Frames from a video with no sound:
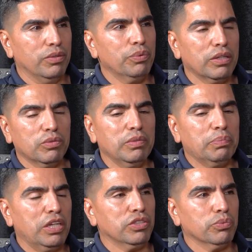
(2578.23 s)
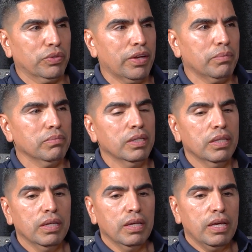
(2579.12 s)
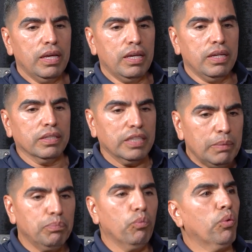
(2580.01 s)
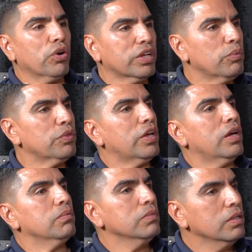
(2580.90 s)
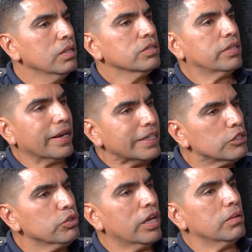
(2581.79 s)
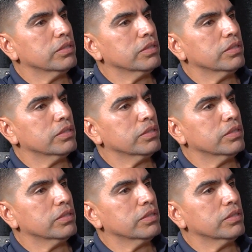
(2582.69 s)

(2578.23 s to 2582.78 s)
We have to be patient with them and keep working with them, talking to them,